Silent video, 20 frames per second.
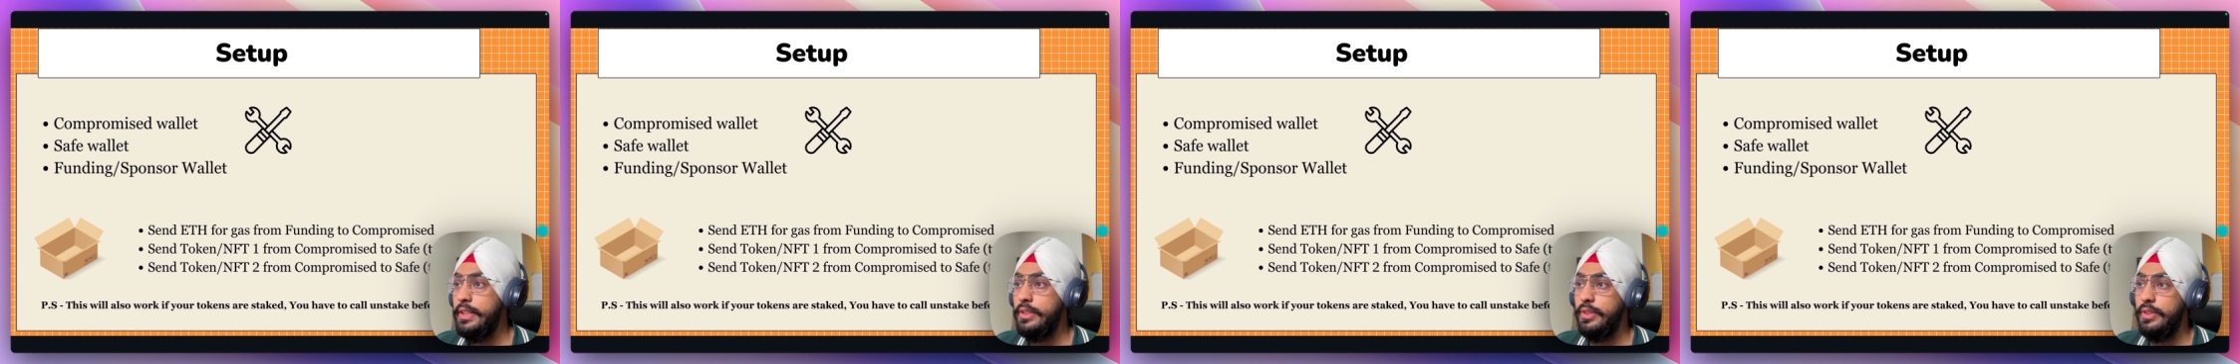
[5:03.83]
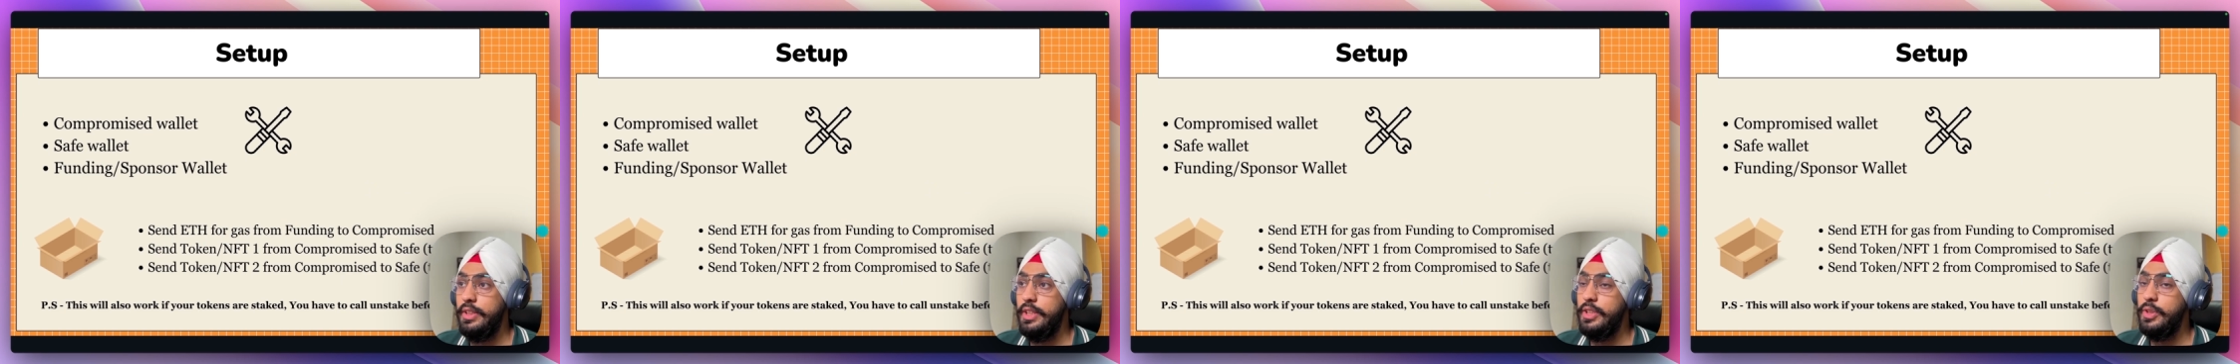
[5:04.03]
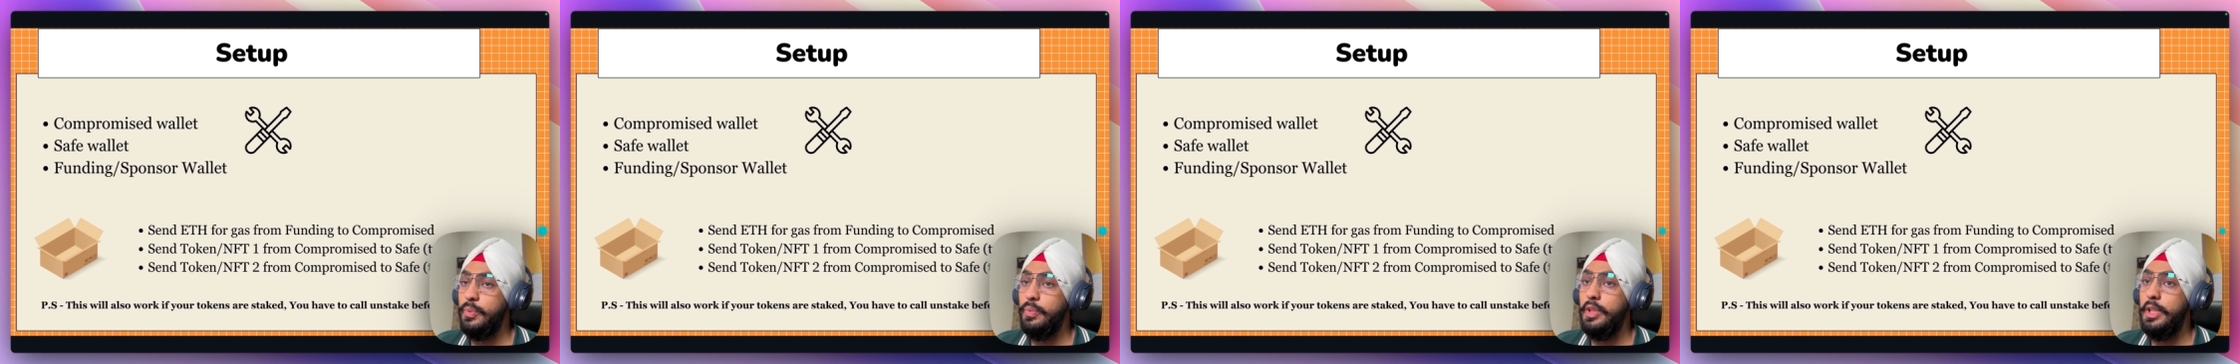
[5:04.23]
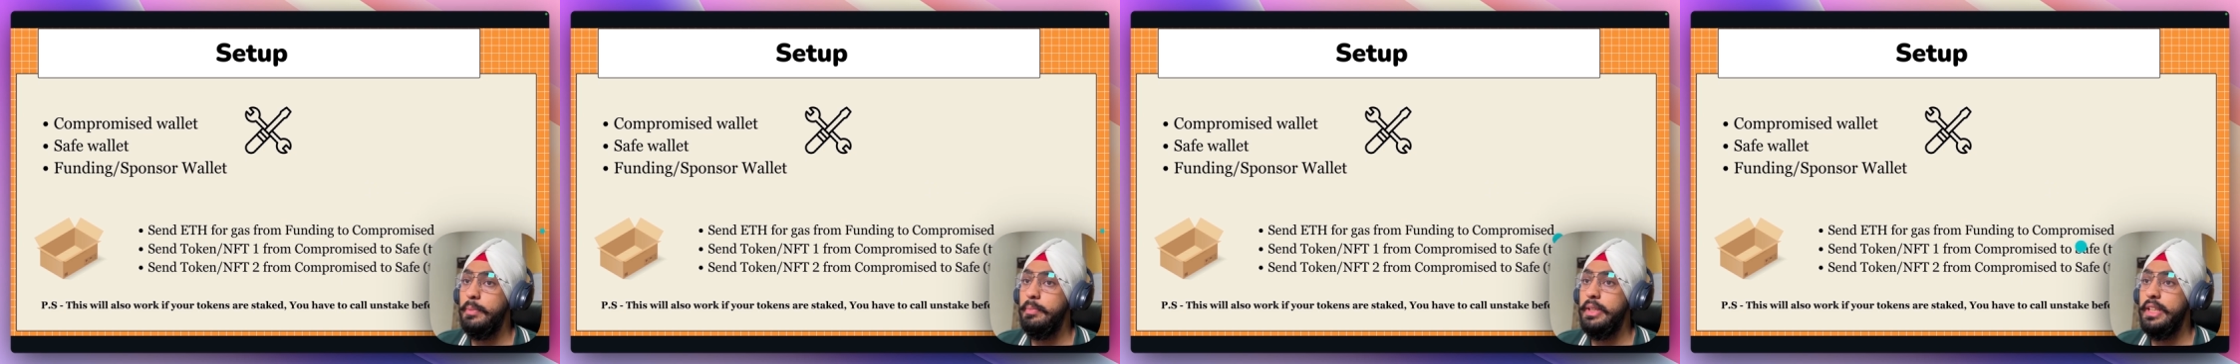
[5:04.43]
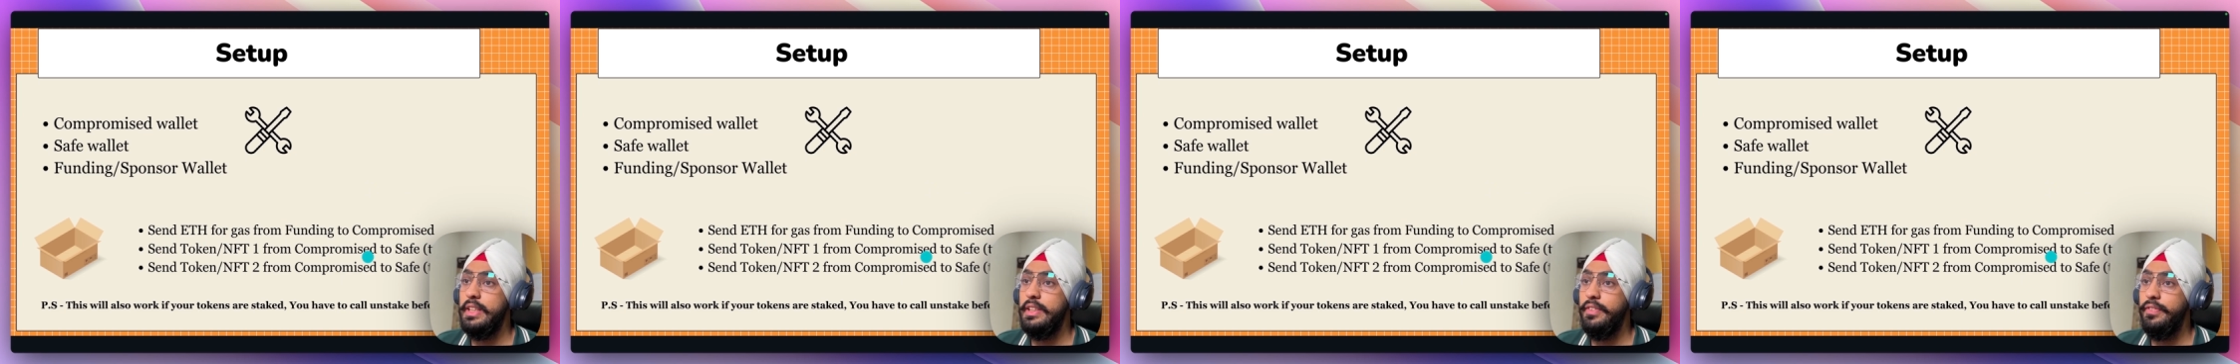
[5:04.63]
So this will
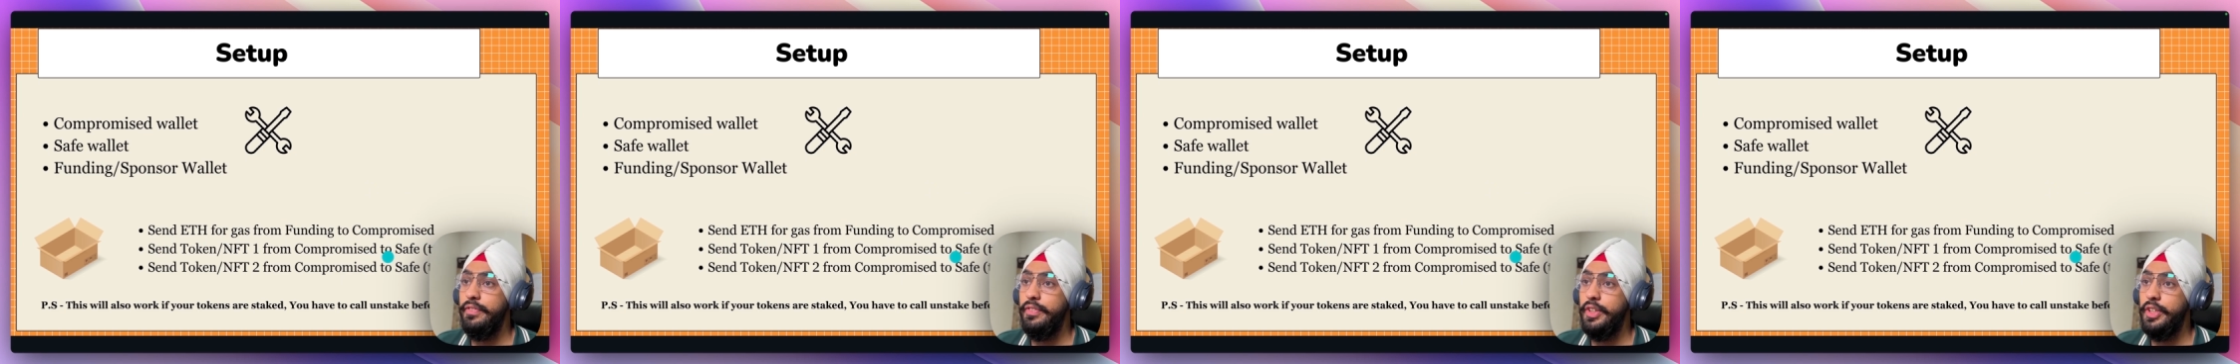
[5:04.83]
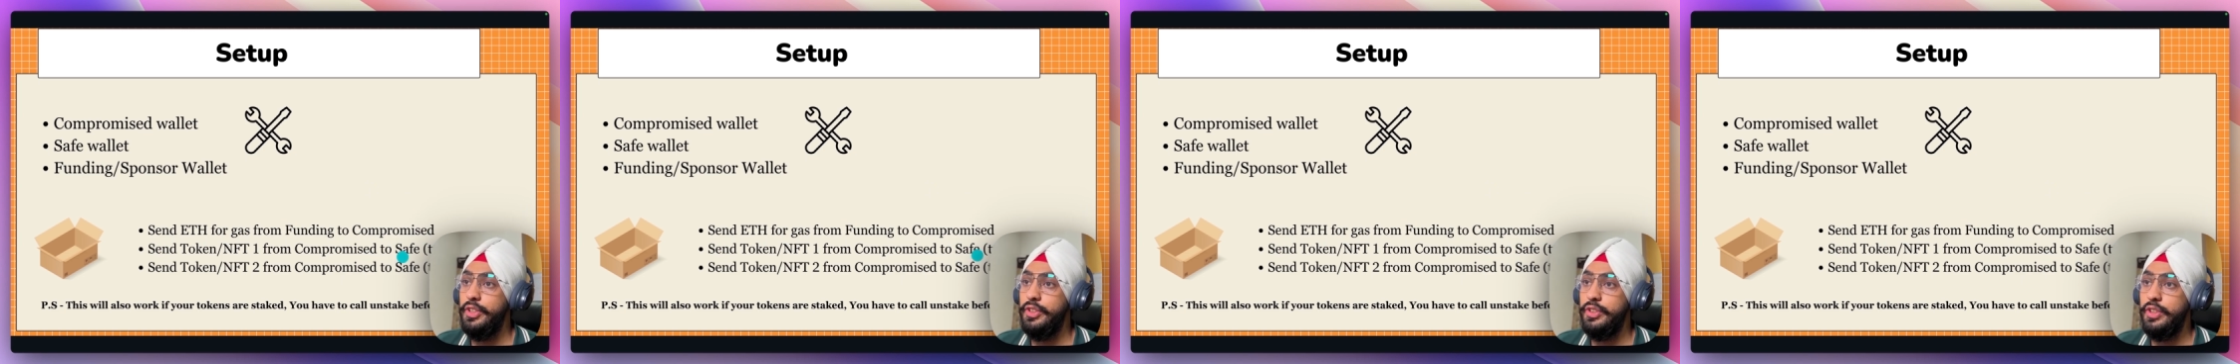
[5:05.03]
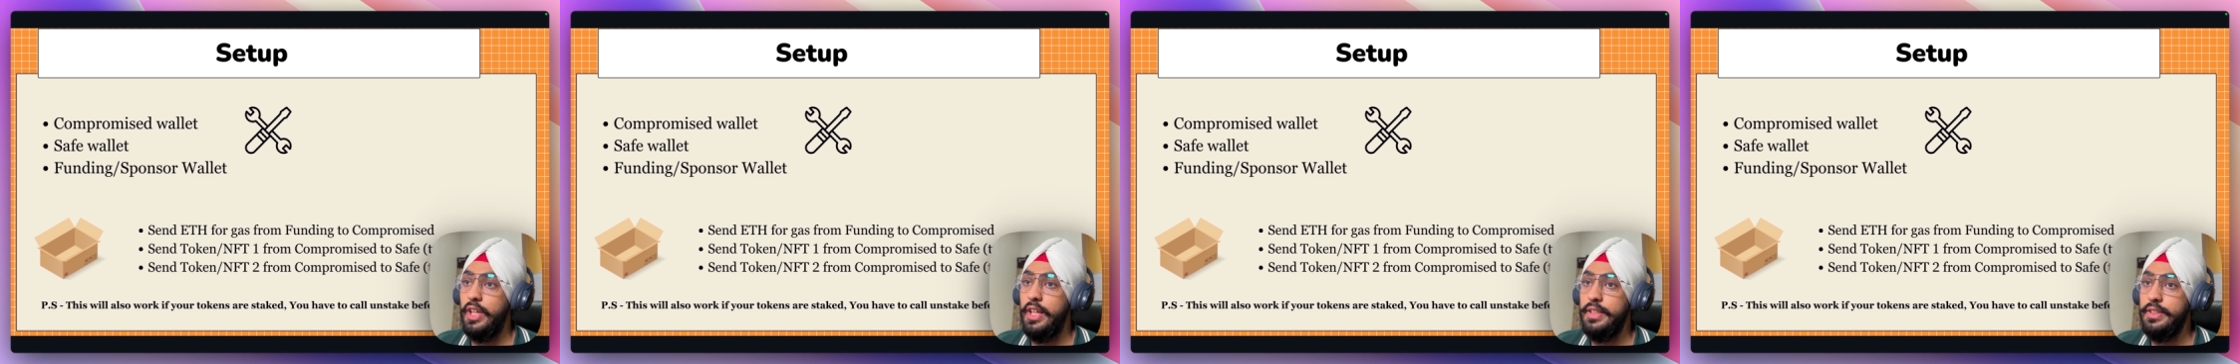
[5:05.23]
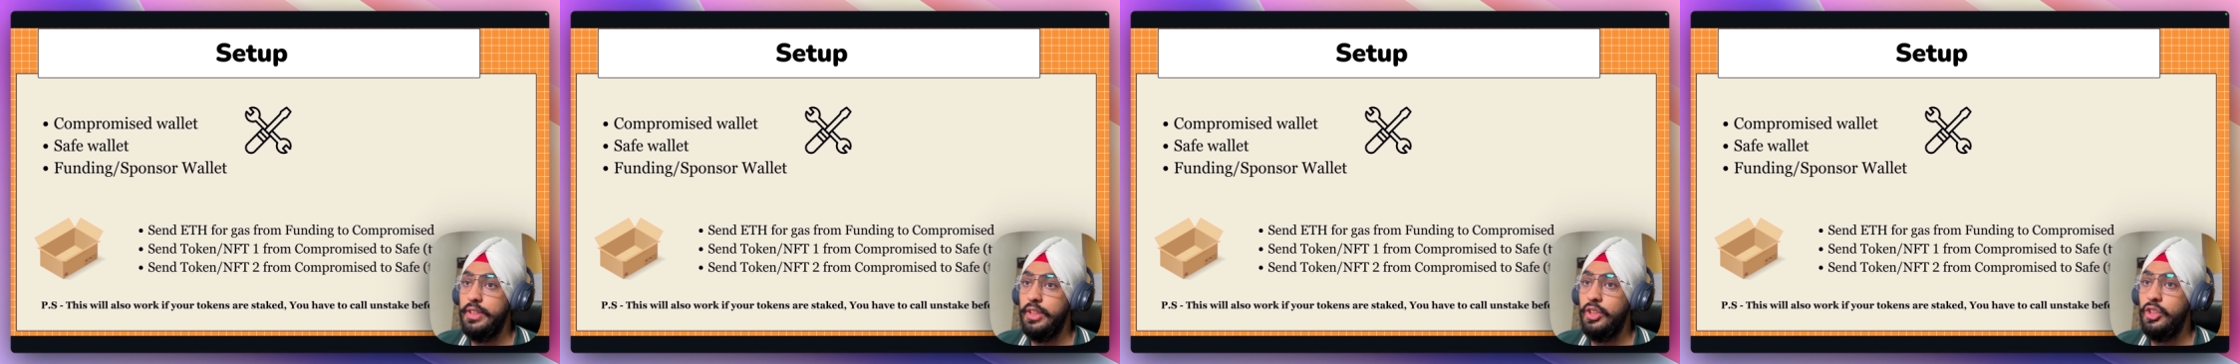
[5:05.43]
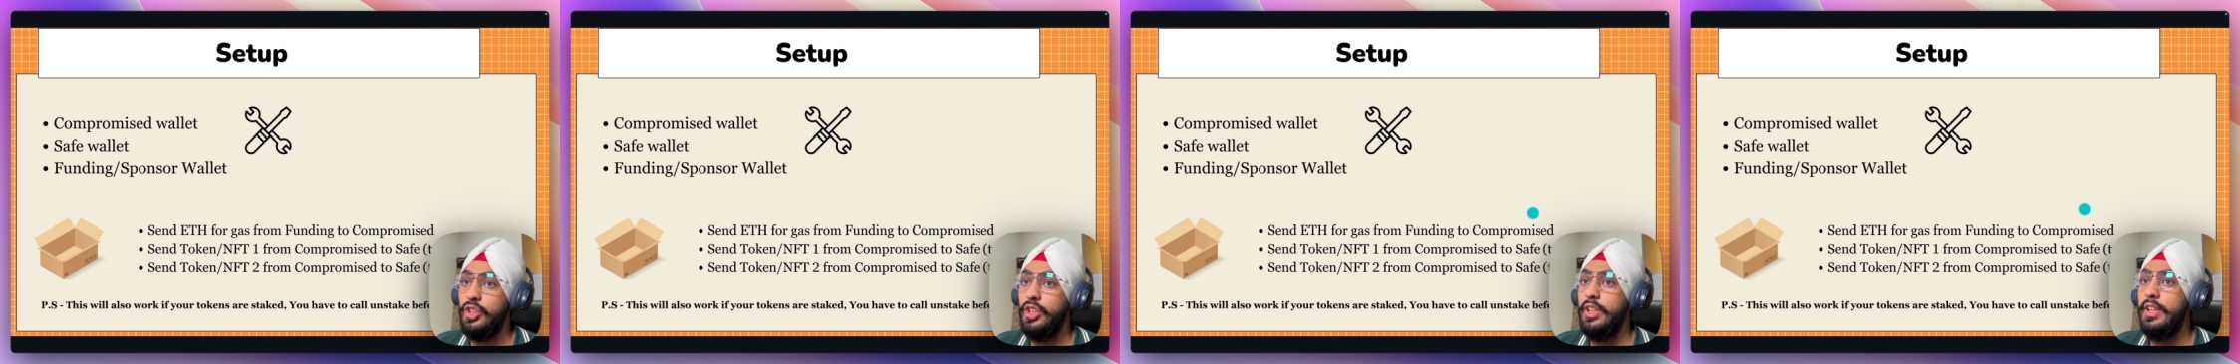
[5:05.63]
be the first
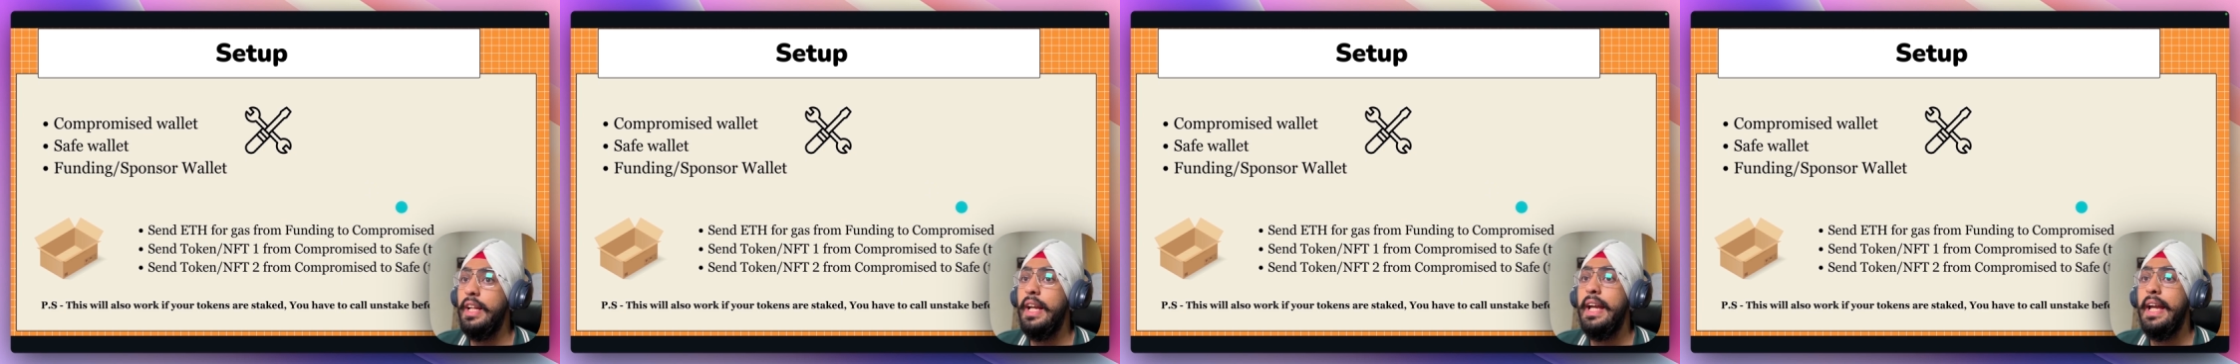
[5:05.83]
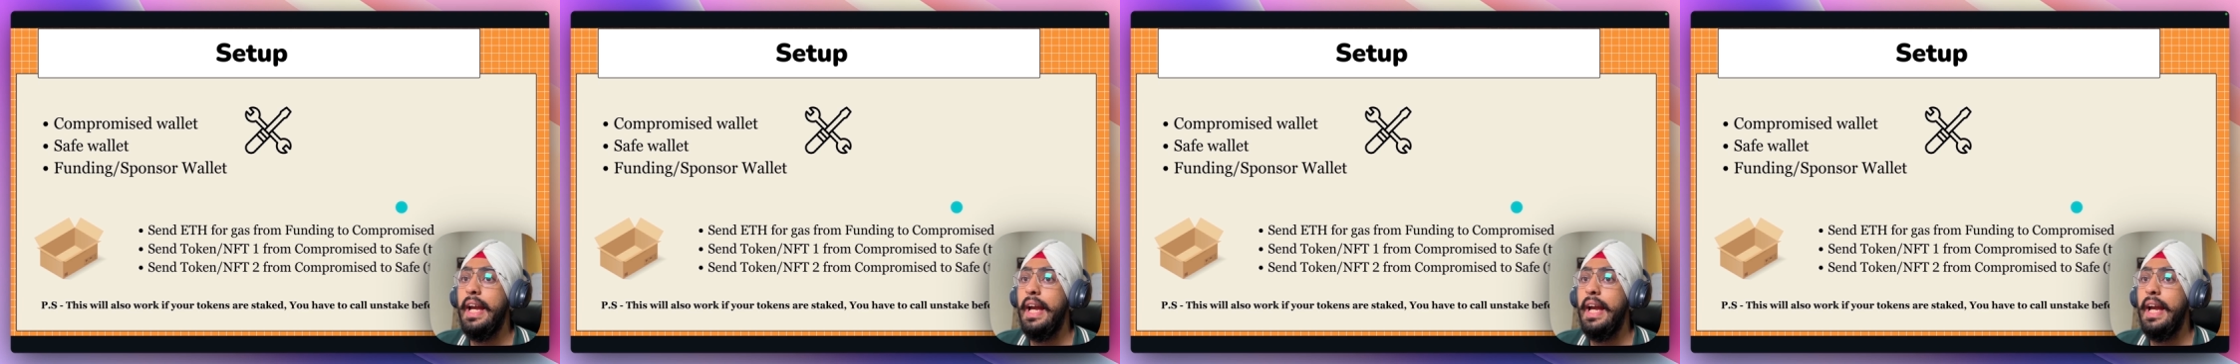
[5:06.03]
transaction.